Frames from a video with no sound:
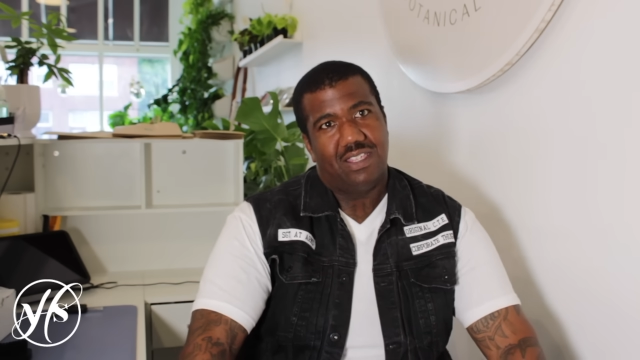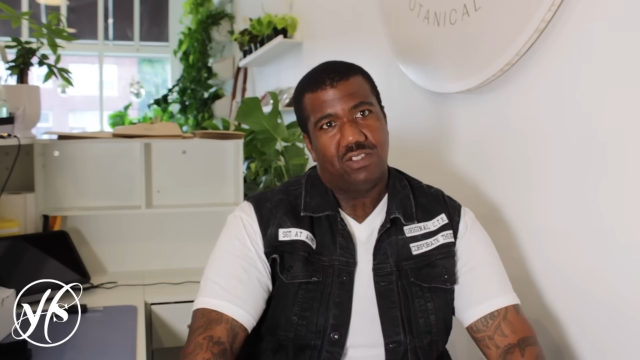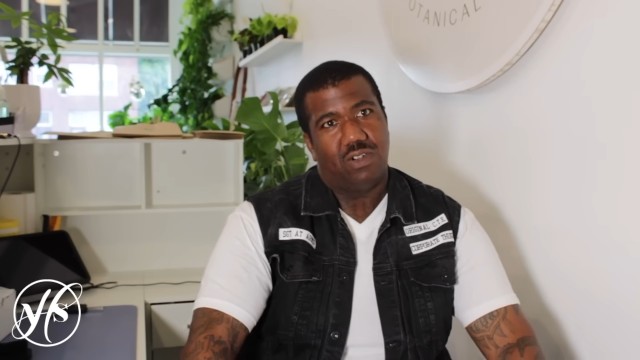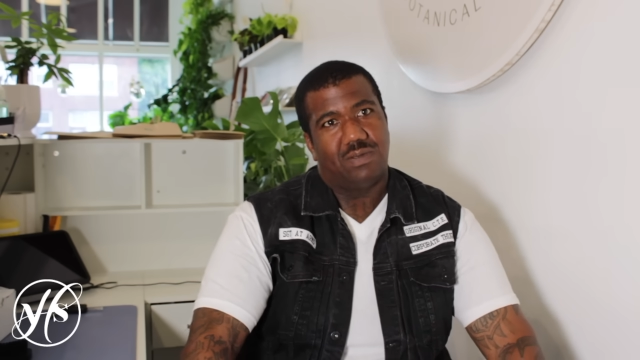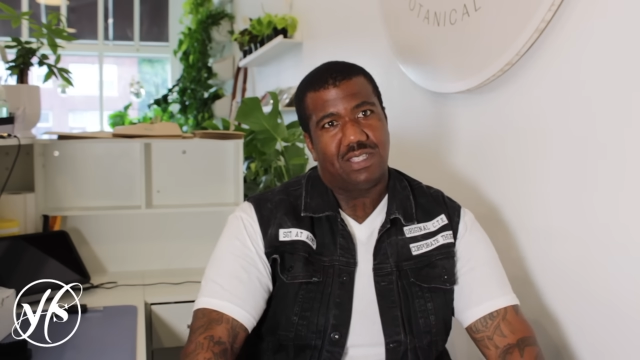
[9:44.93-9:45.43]

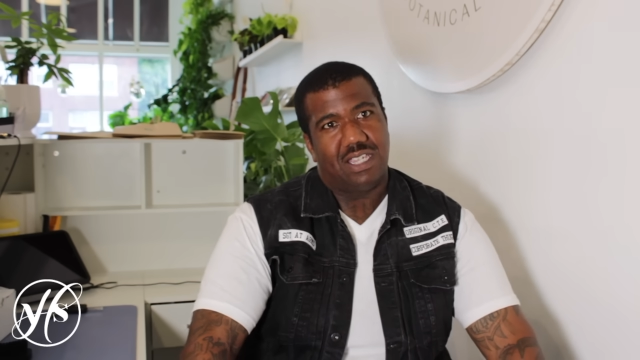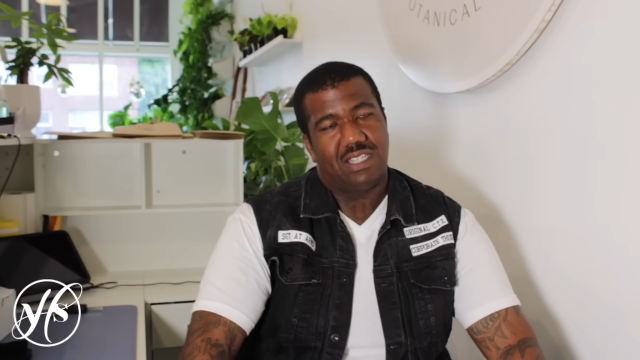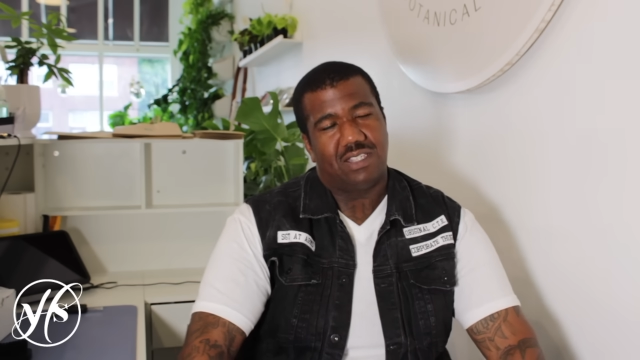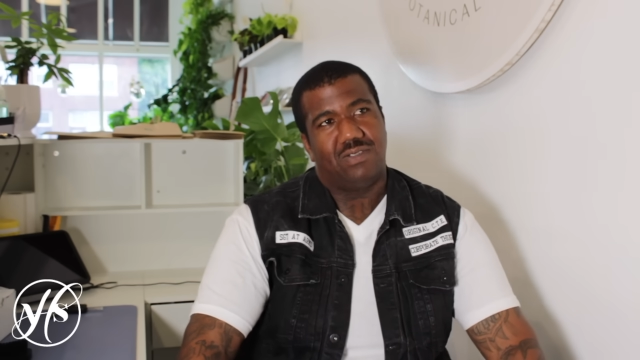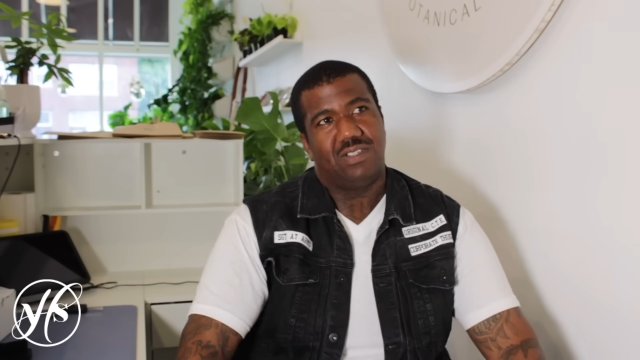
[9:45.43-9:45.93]
You know what I'm
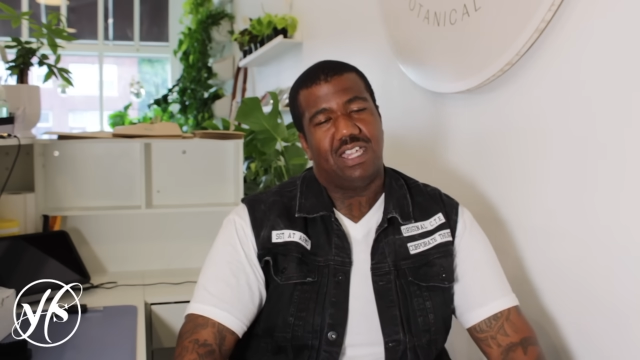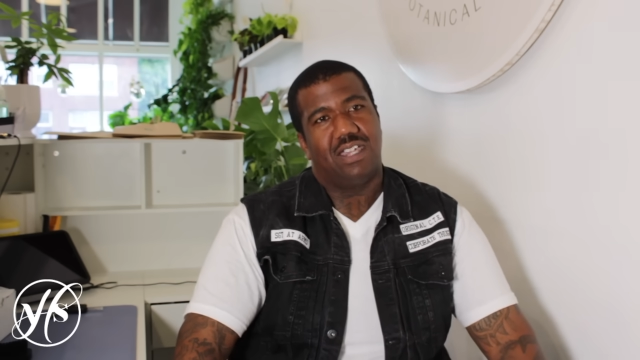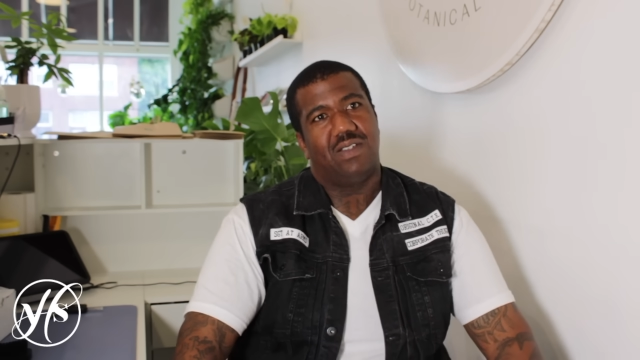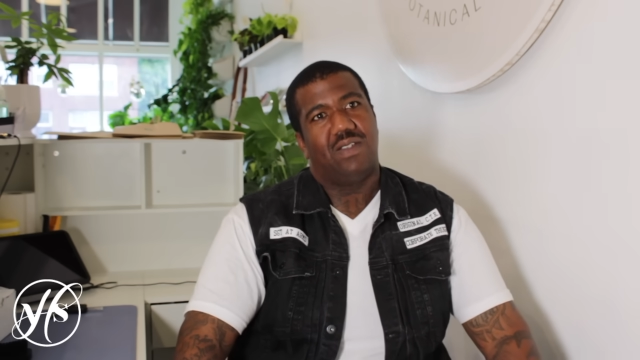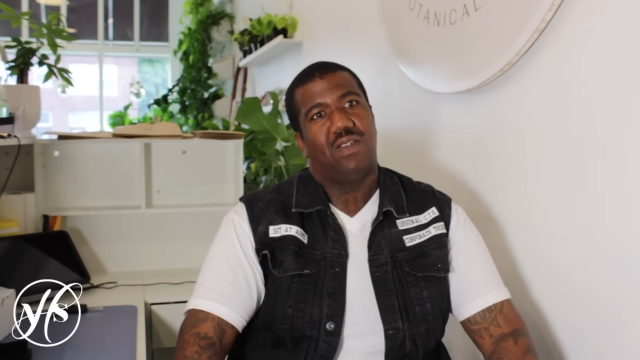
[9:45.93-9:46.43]
saying? So having
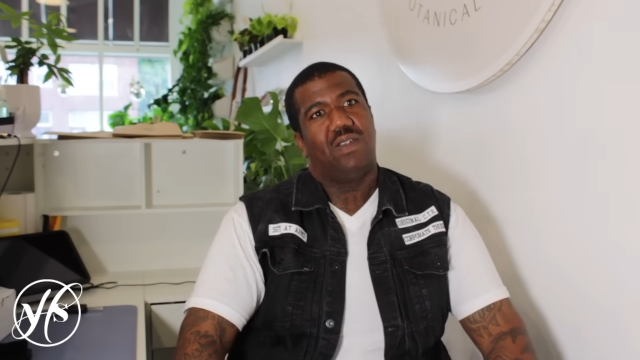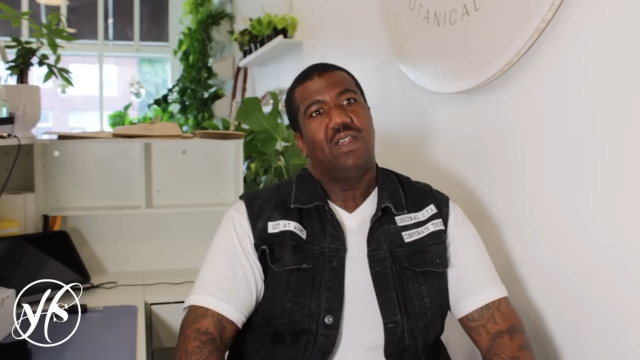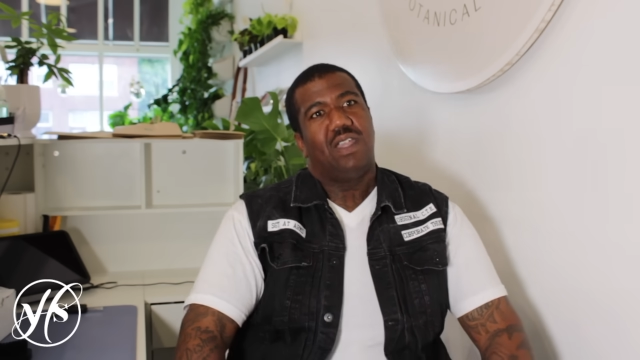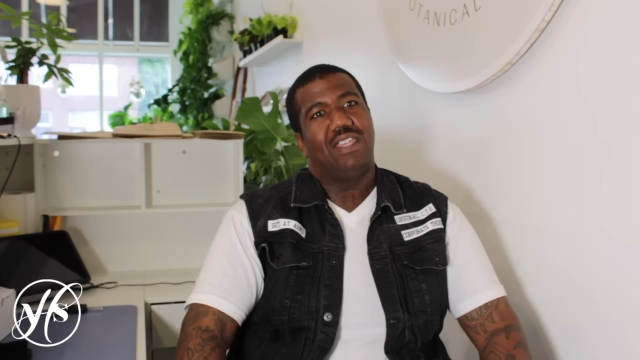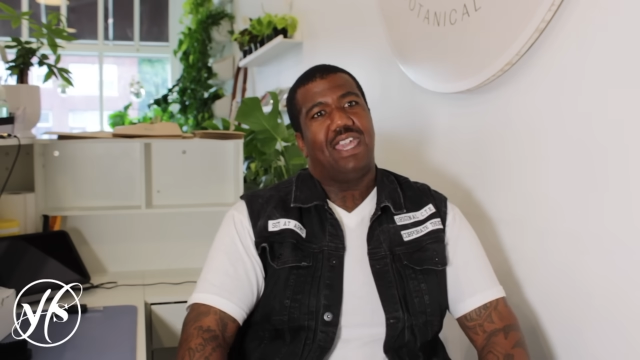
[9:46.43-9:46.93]
yeah, way, huh?
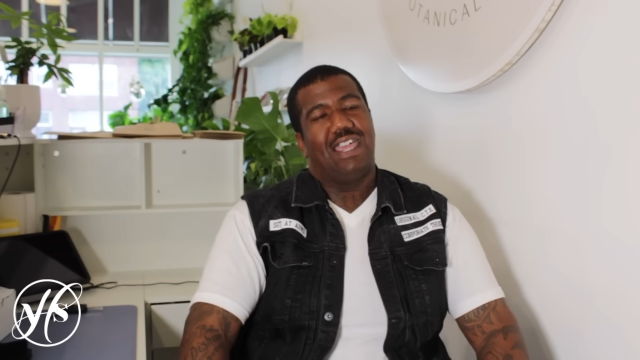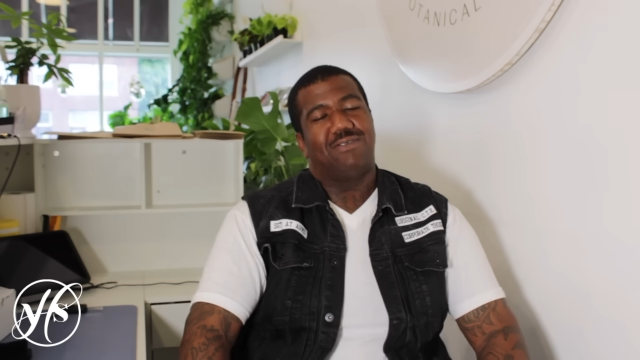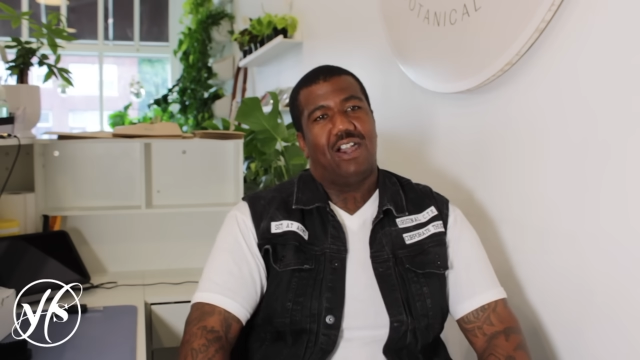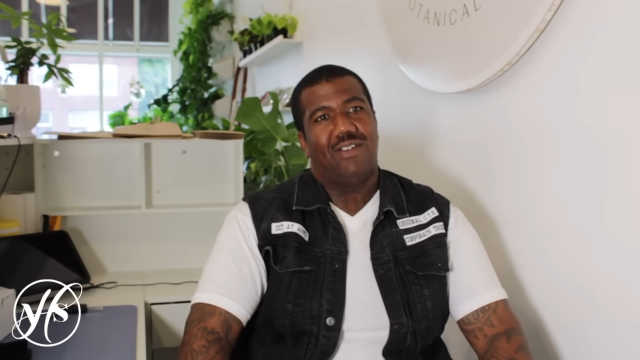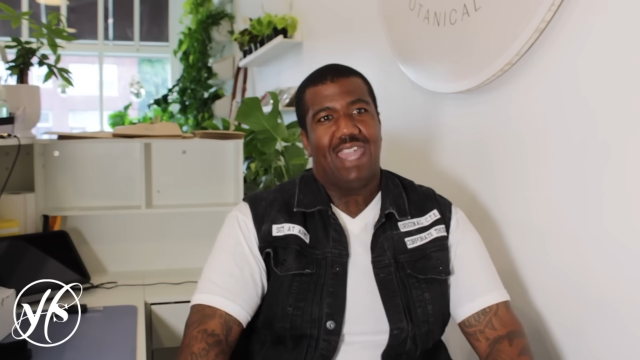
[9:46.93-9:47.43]
yeah, they
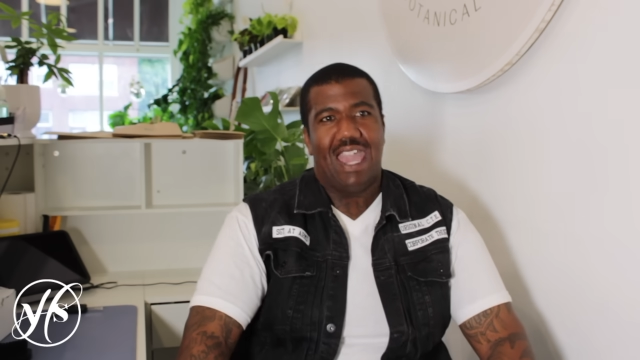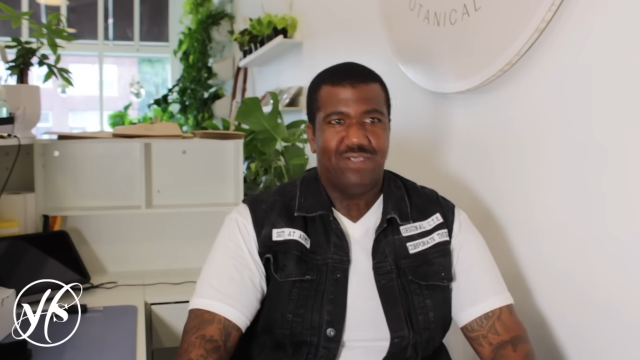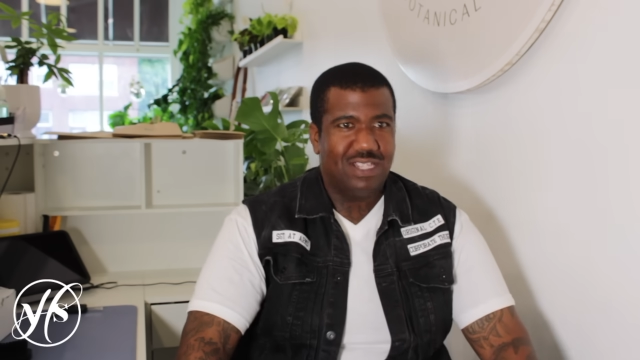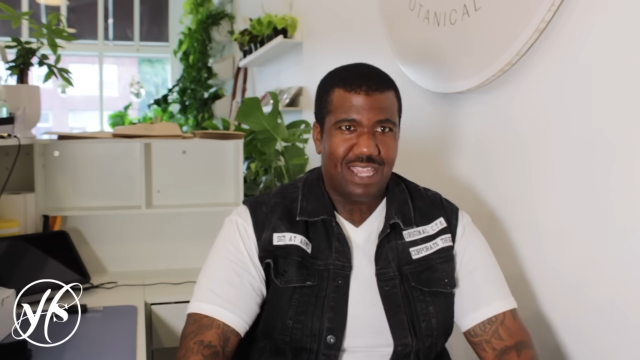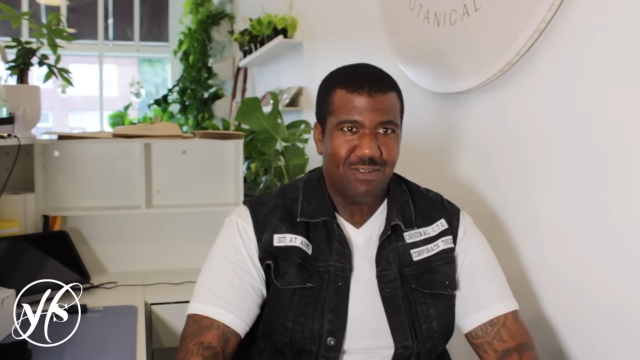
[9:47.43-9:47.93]
was already
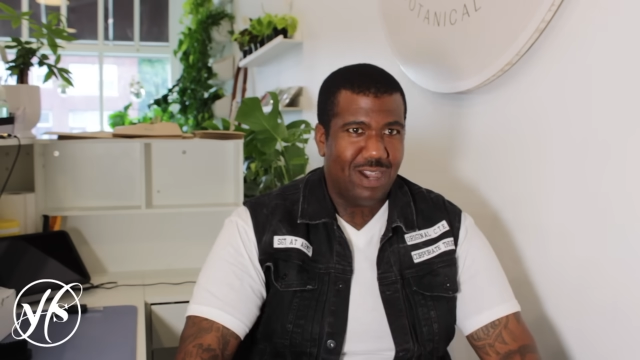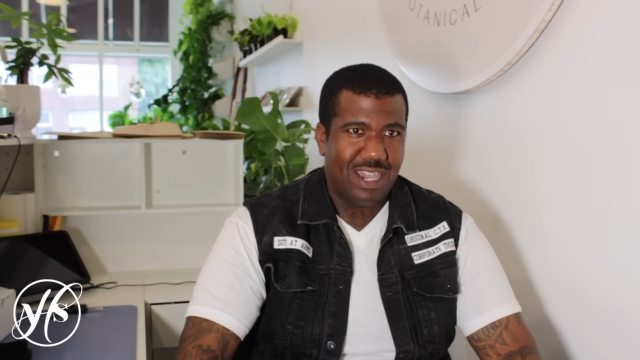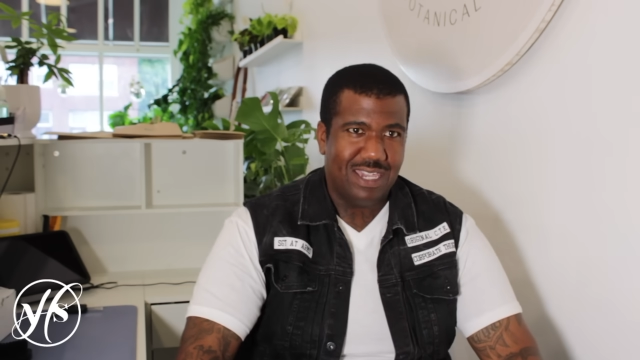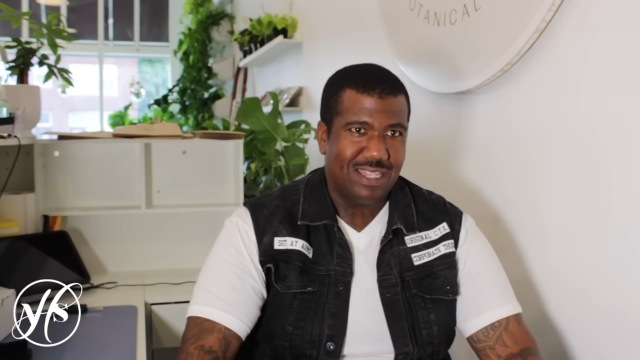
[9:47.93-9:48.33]
having it their way.